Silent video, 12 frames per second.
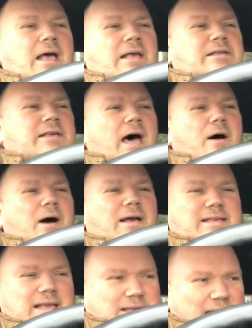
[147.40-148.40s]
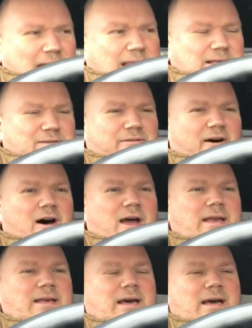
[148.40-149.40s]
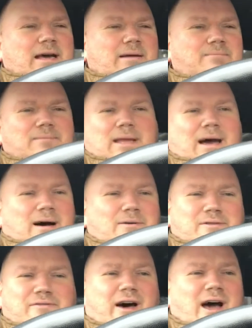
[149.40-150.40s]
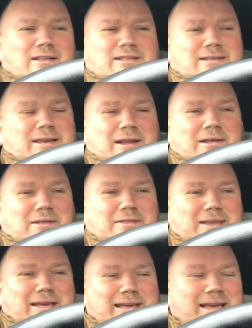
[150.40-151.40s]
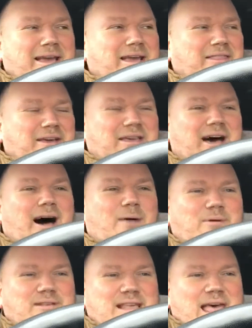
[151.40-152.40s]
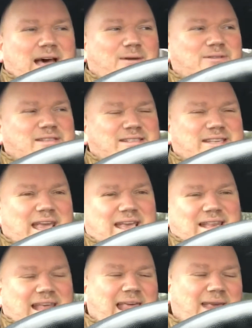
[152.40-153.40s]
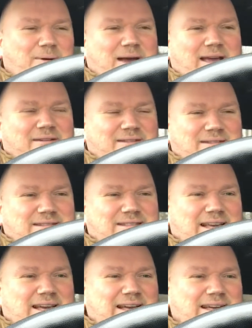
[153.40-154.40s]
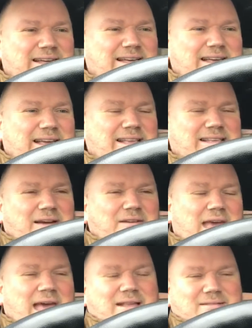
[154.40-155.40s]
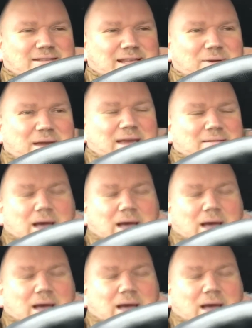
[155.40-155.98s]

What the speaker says: So I said, yeah, that's fine. Yeah, I was fucked, you know. The car was there, I wasn't taking it anywhere, and so yeah, do it.